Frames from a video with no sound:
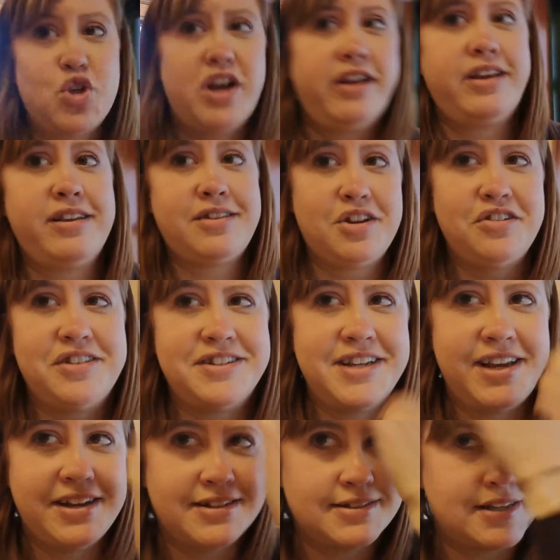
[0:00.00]
try to get through the
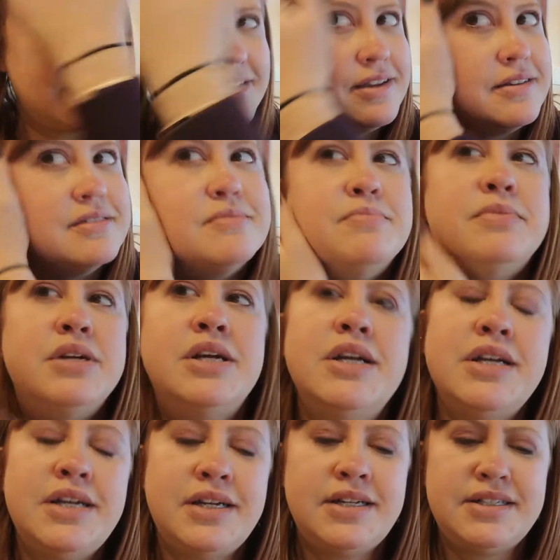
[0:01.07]
day because I am
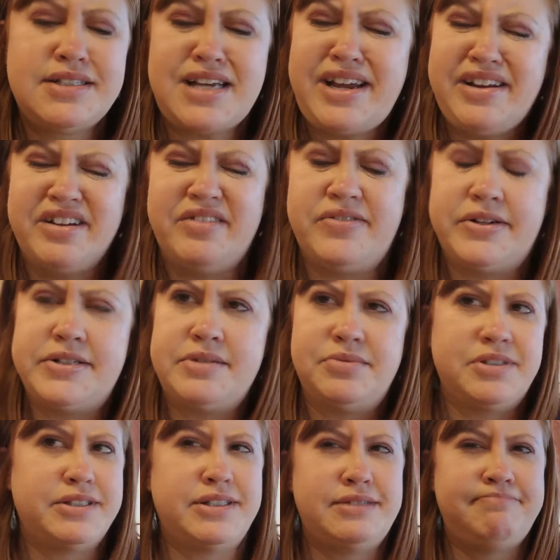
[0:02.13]
tired for
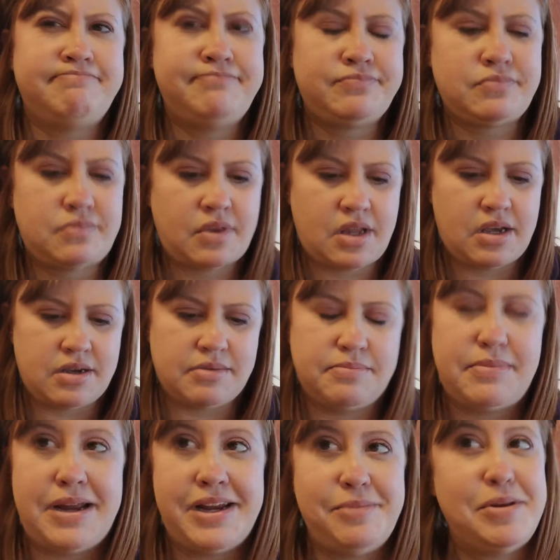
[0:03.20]
some reason.
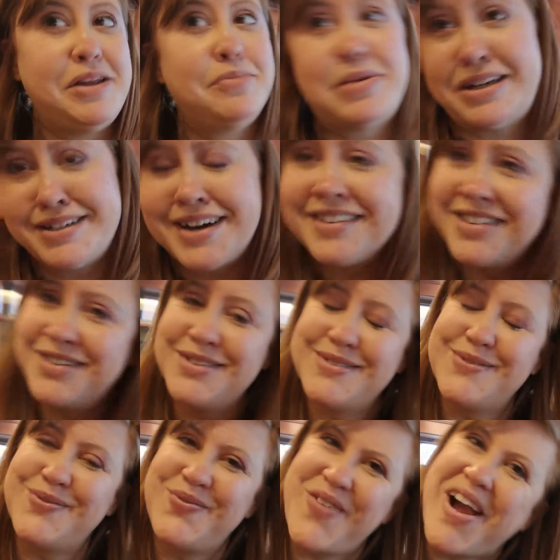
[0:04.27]
Maybe my
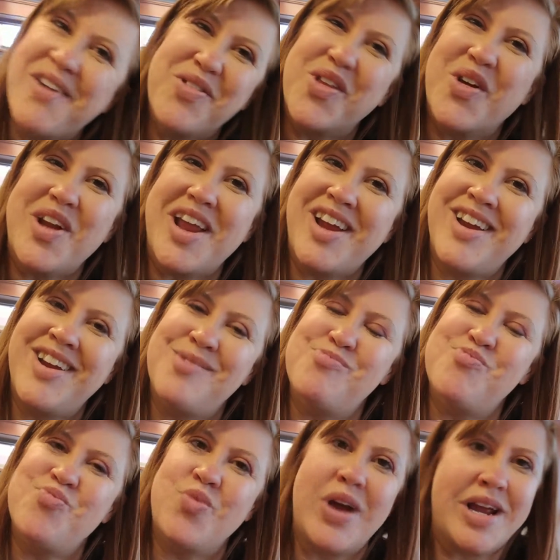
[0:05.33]
toddler's five thirty a
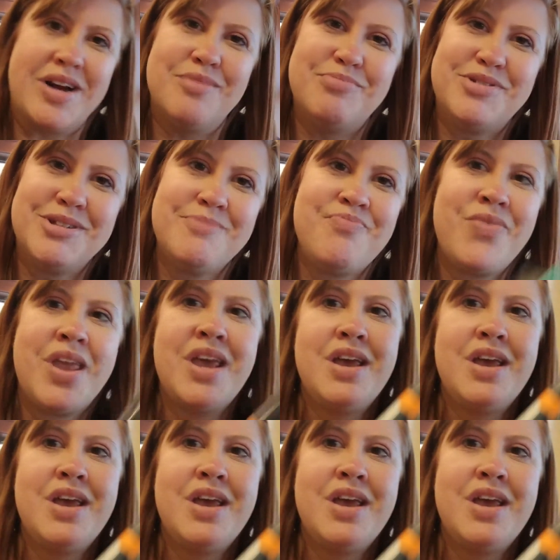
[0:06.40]
m wake-ups.